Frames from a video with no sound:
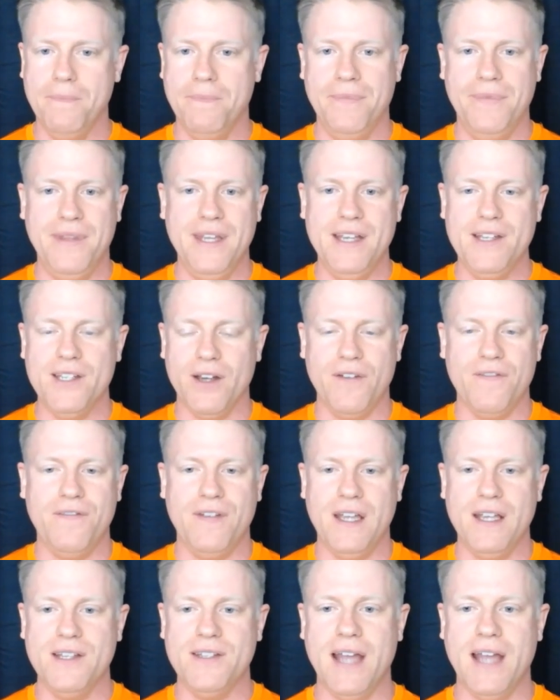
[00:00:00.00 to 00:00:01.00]
These are
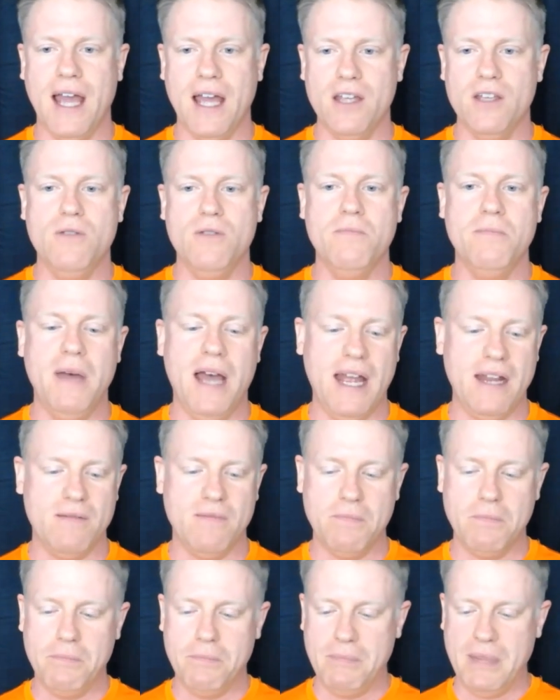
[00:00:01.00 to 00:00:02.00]
things that you might
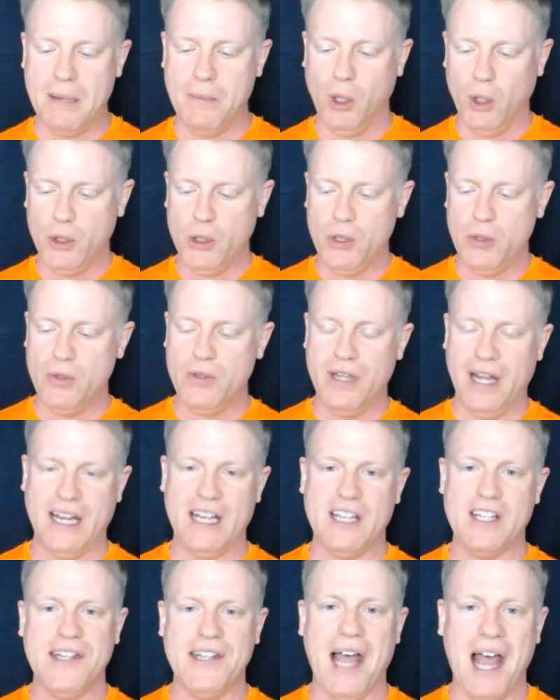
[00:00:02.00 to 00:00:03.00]
be able to like
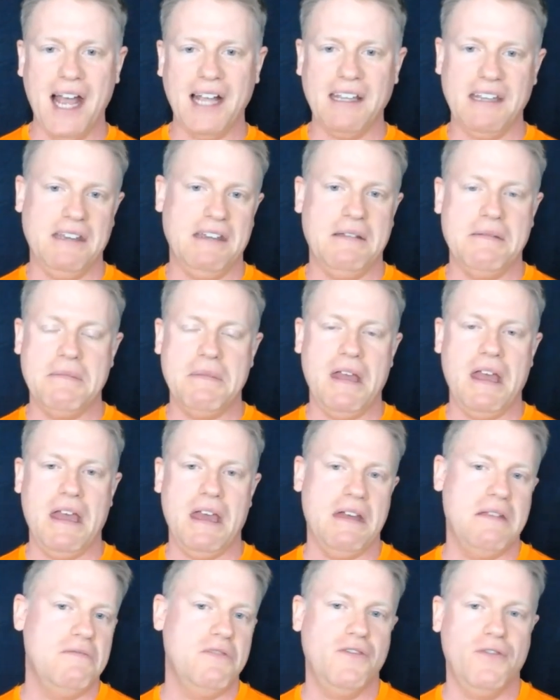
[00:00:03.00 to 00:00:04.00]
stack
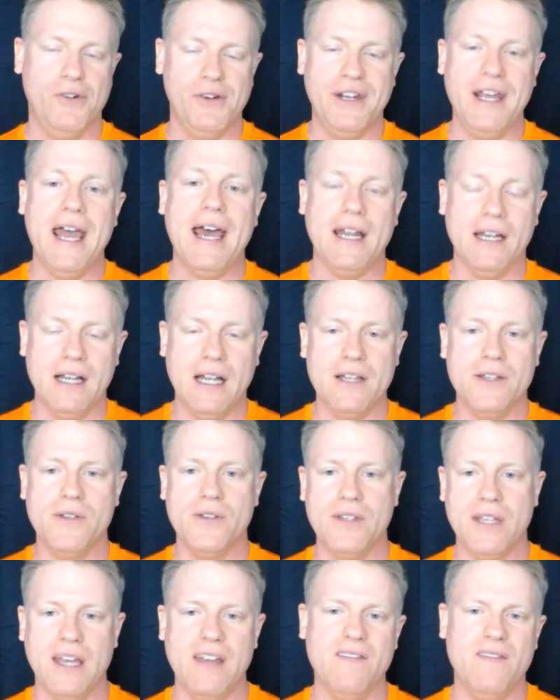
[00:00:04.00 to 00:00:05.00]
and forget, as you
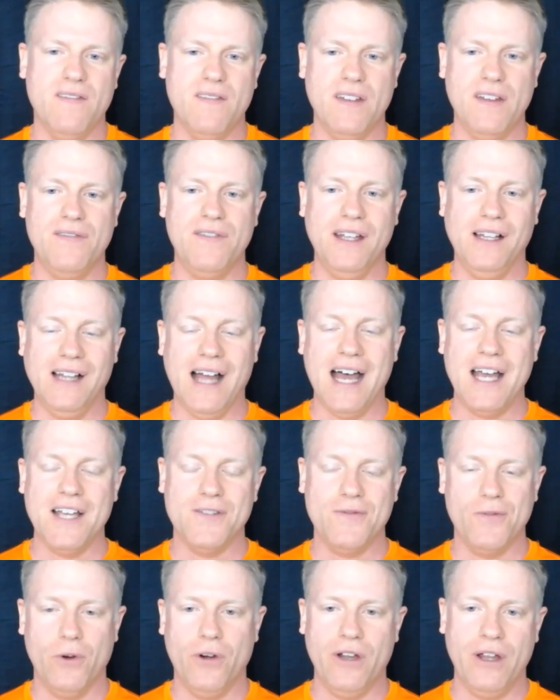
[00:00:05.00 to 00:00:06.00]
say, if they
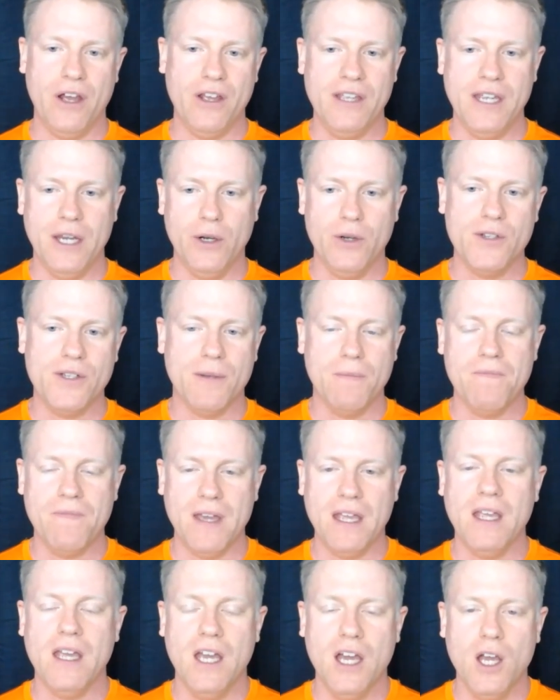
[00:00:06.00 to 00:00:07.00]
last for a year or
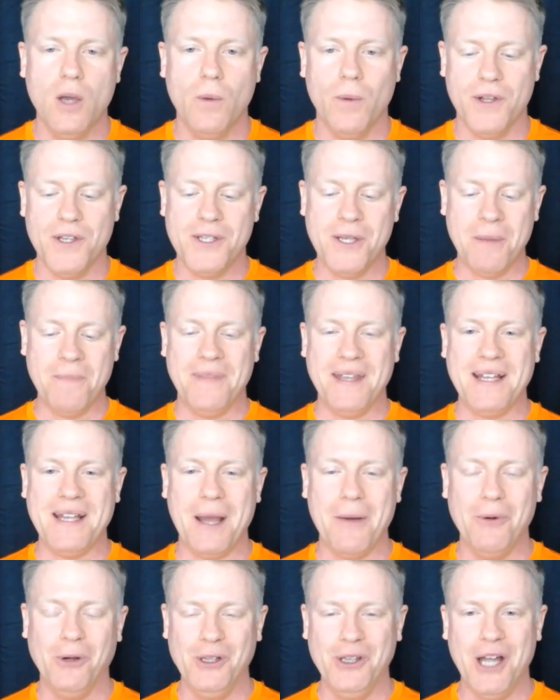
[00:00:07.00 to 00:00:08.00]
something. You want something
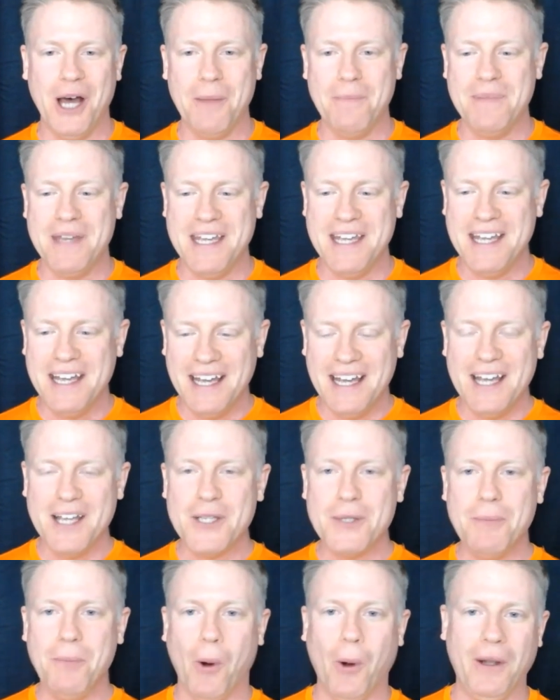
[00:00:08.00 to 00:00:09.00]
that will not be
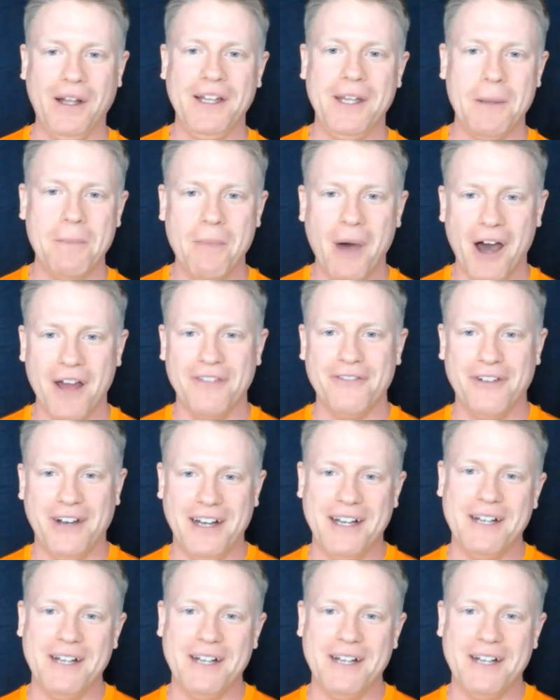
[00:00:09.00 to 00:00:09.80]
spoiled in a month, right?